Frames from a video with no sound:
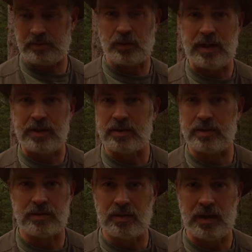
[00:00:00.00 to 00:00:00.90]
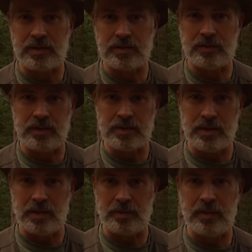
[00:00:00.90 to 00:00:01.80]
grain direction, for
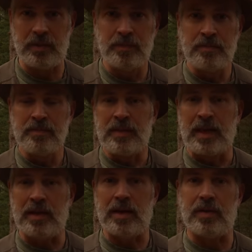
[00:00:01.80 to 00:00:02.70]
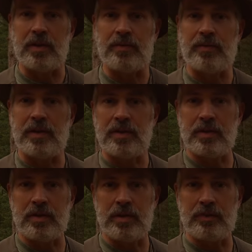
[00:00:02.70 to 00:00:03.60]
example, and how that fit
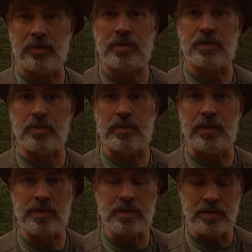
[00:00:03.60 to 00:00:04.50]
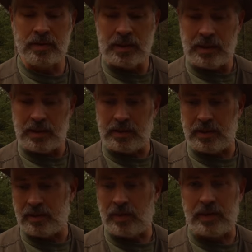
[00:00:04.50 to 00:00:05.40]
into the furniture piece, and
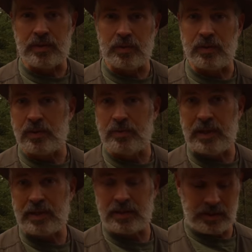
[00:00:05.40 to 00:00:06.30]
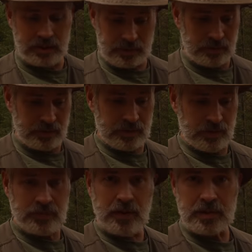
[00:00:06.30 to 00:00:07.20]
then right through to making that
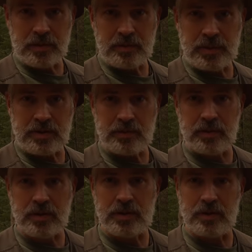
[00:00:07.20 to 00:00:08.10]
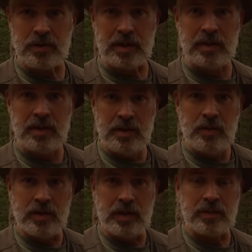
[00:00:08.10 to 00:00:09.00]
into a functional piece of furniture that
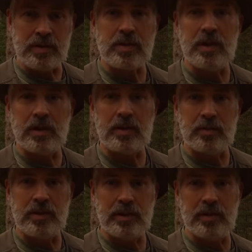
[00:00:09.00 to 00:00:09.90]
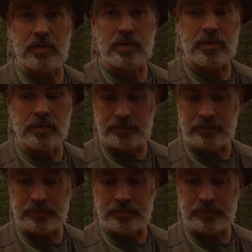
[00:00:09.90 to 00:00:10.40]
without the stain could be used.